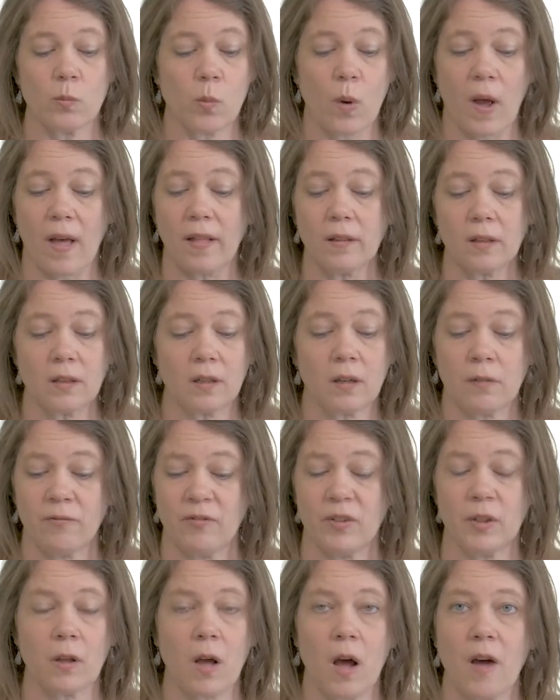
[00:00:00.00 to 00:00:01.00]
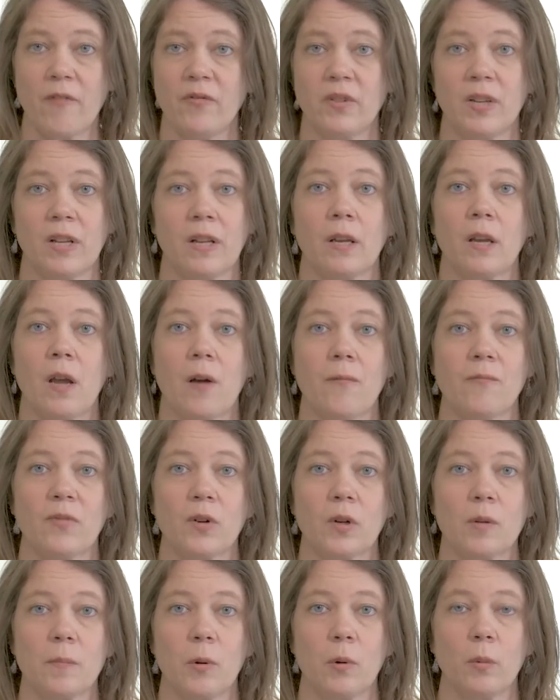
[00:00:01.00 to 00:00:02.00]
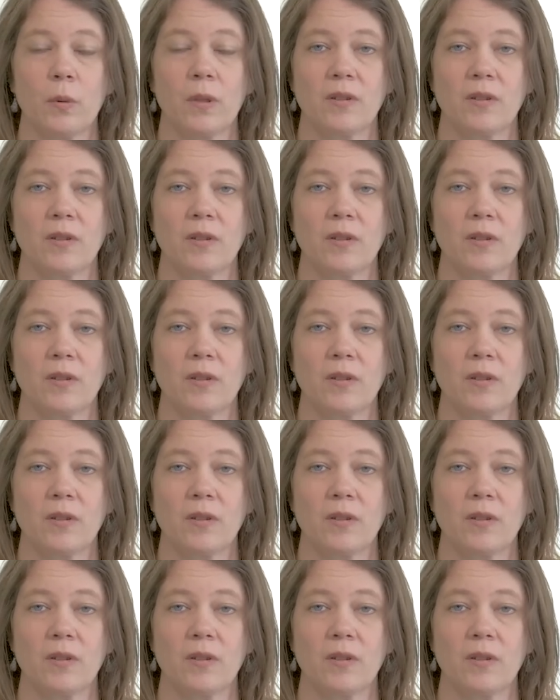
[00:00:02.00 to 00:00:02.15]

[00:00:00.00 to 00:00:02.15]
well and feel confident and comfortable